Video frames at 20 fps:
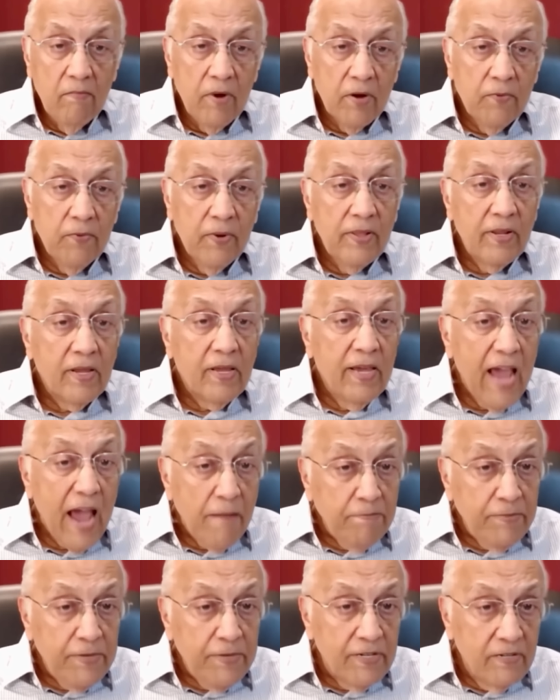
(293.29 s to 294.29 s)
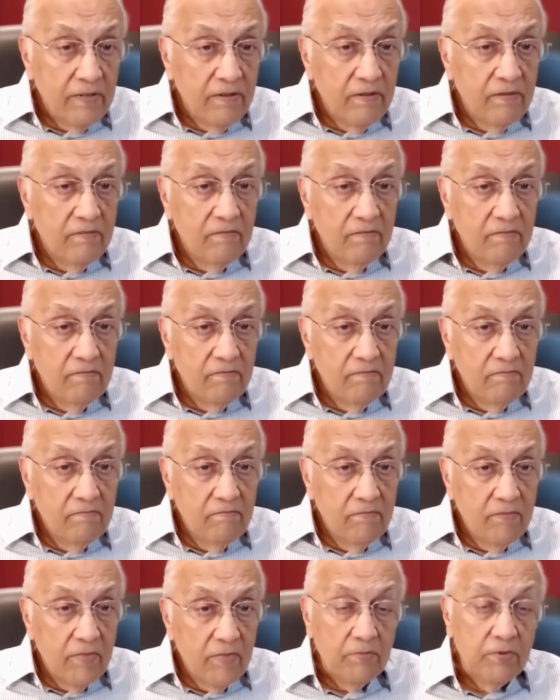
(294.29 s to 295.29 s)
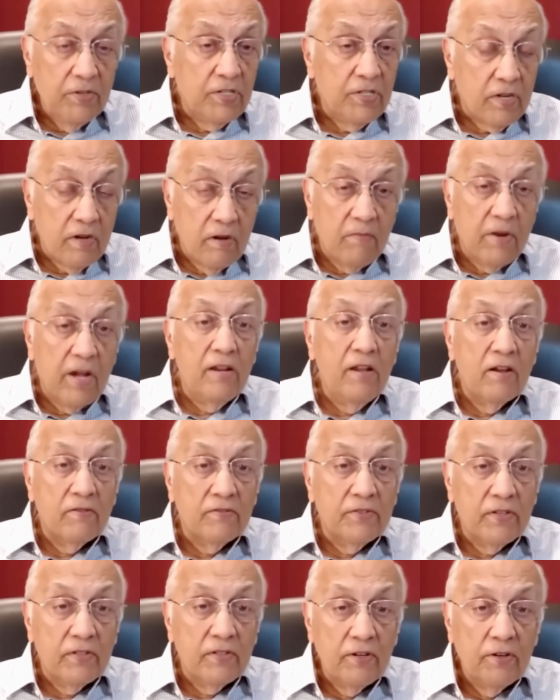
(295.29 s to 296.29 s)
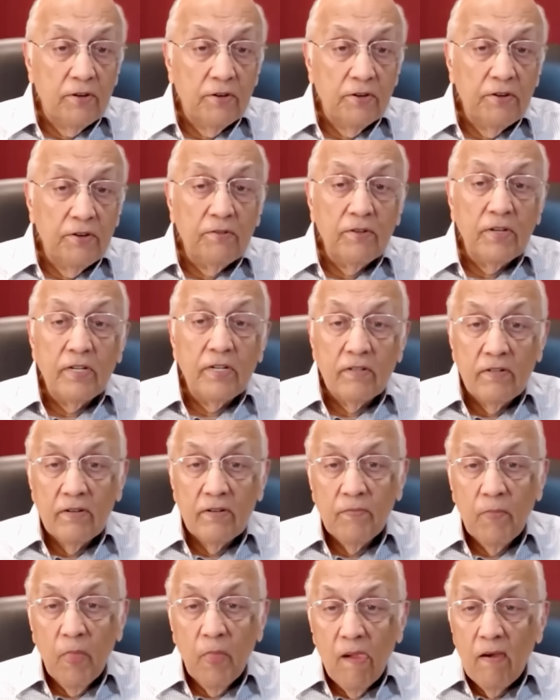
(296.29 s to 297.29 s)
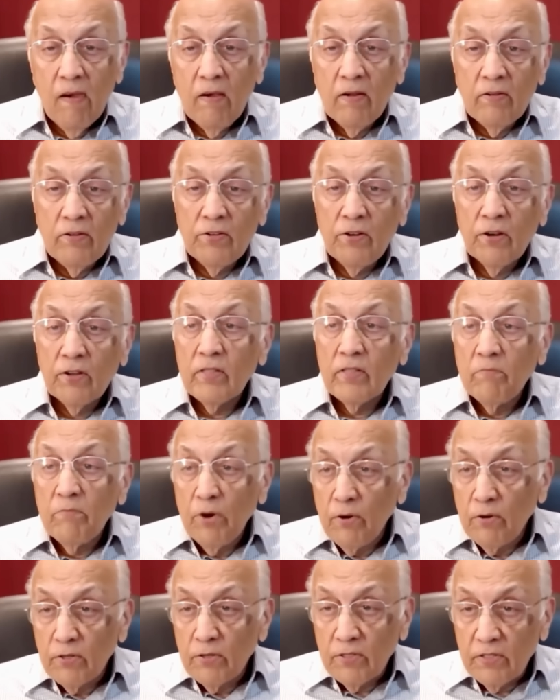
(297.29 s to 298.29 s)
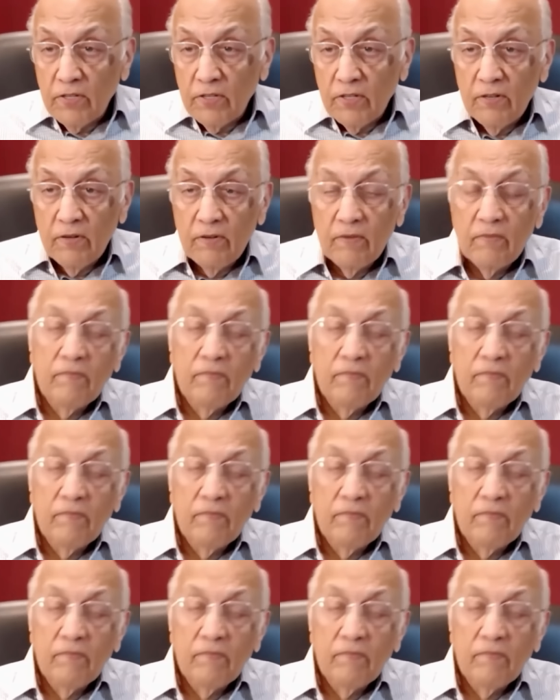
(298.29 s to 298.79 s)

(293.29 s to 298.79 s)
But when the captain, that means the commanding officer of the whole unit, took the boat,